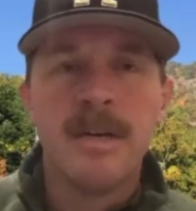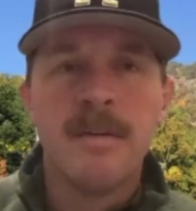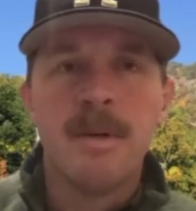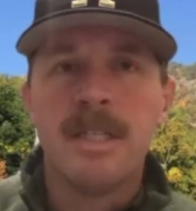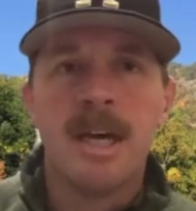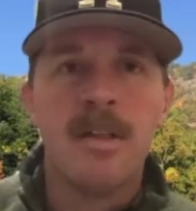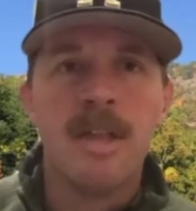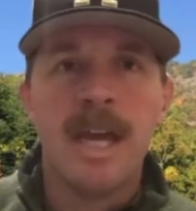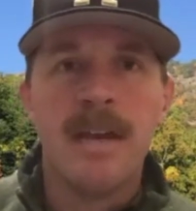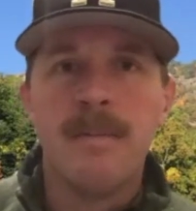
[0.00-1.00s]
But until
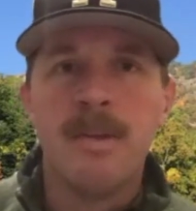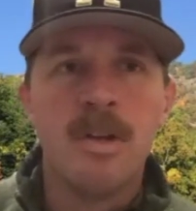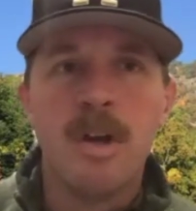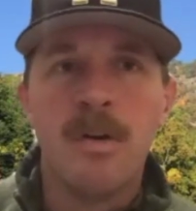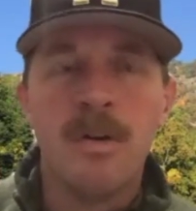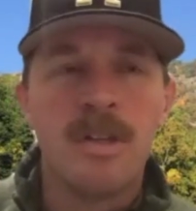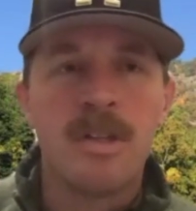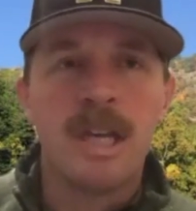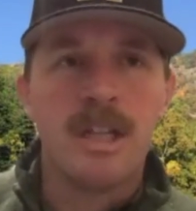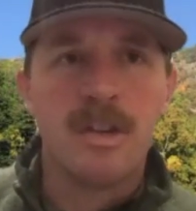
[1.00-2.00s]
then,
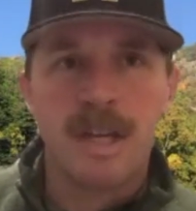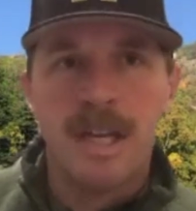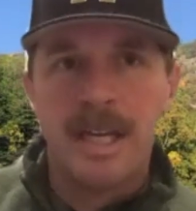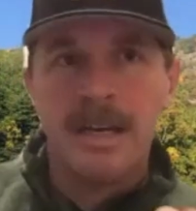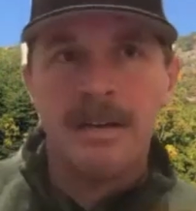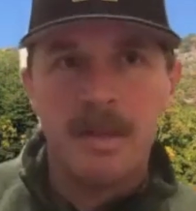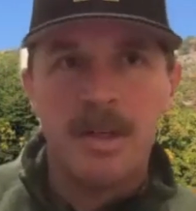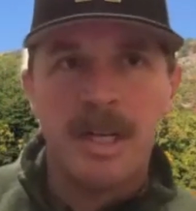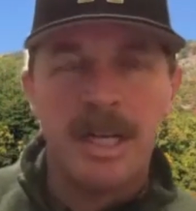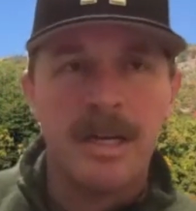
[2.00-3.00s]
it's you're getting a
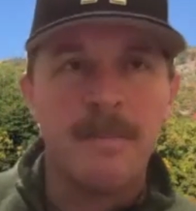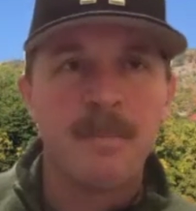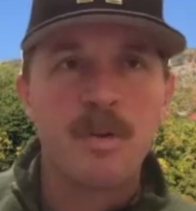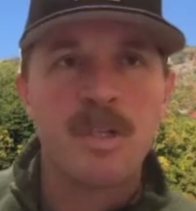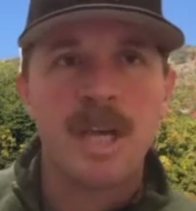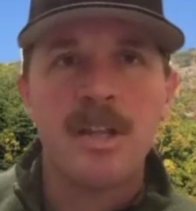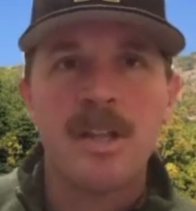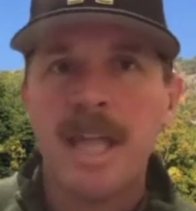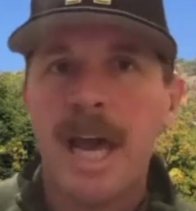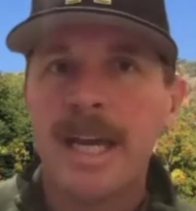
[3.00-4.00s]
percentage
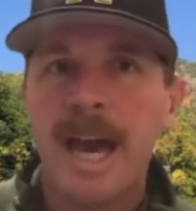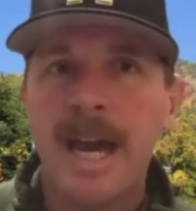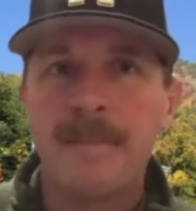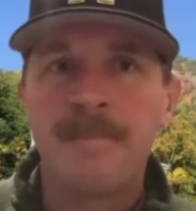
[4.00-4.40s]
of that guy.